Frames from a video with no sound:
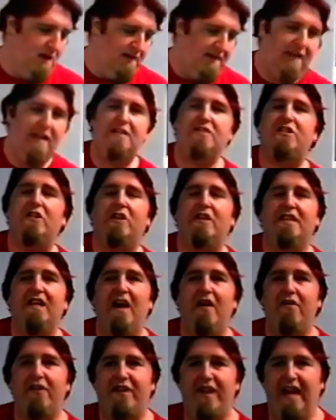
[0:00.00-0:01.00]
Now let's look at the
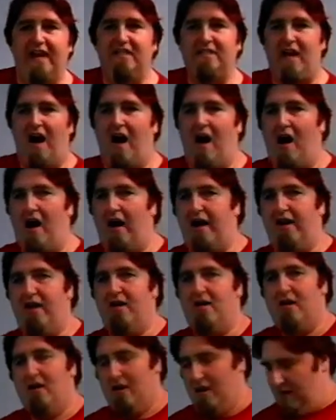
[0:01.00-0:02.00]
other things on
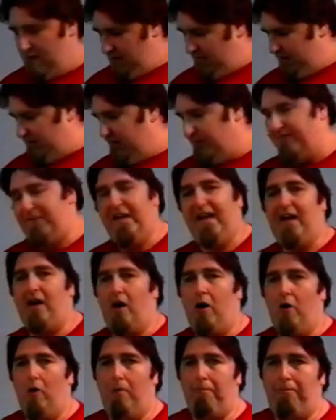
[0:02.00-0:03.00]
the
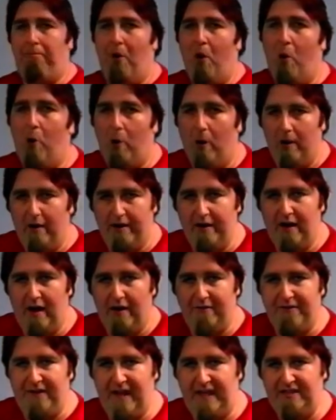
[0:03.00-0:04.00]
Vigo board
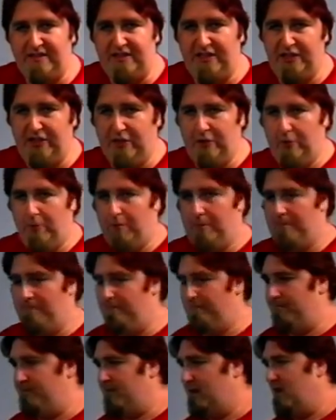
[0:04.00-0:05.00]
of things to do.
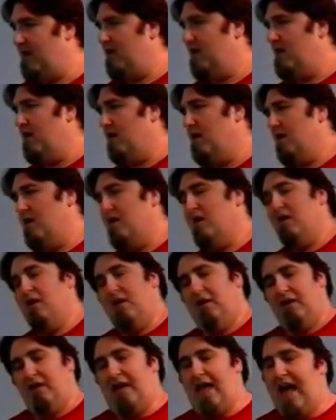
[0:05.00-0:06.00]

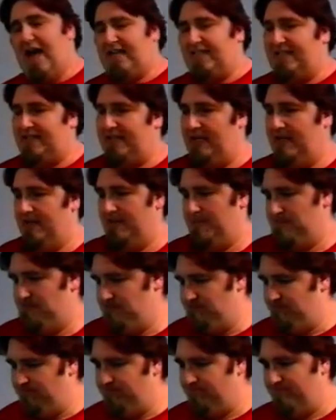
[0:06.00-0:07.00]
Next,
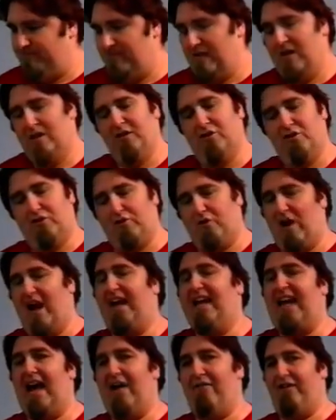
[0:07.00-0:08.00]

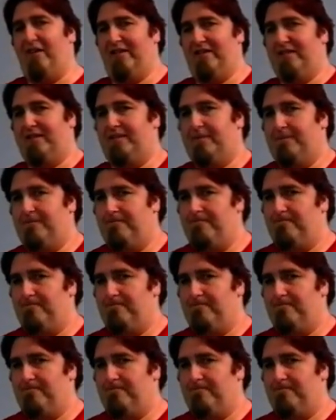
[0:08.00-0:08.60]
Drake Evans.